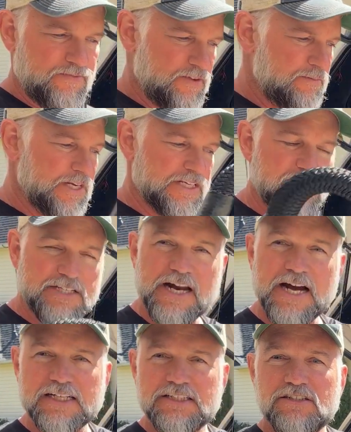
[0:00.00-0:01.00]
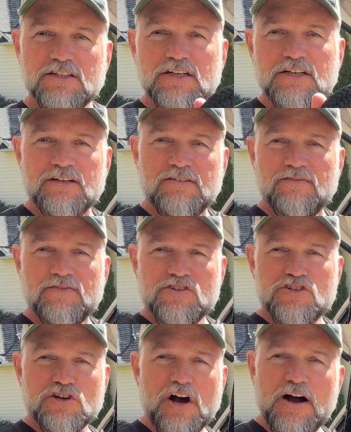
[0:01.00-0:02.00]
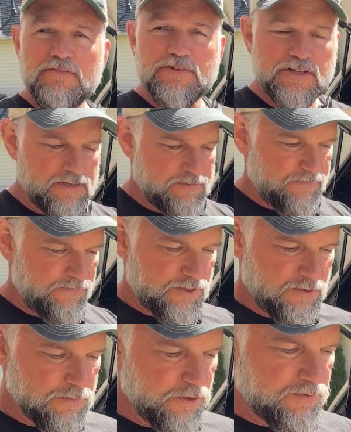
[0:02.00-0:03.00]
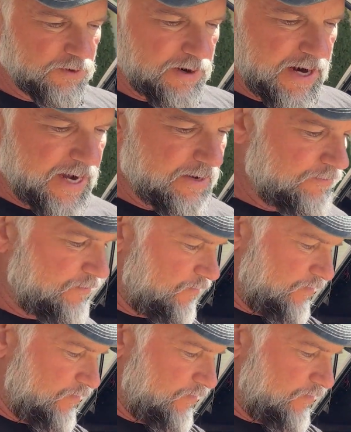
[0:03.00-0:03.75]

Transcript: I mean, it's nice, soft. You can move it around.